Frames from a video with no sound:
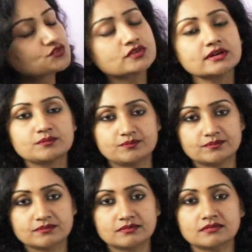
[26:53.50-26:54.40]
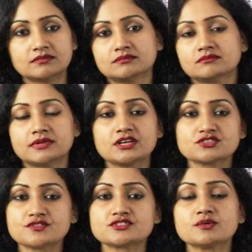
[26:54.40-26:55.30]
trip
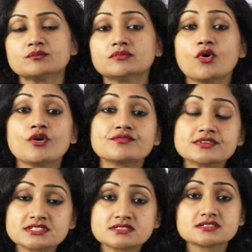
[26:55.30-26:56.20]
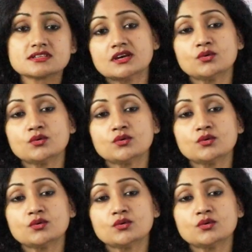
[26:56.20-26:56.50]
because of some office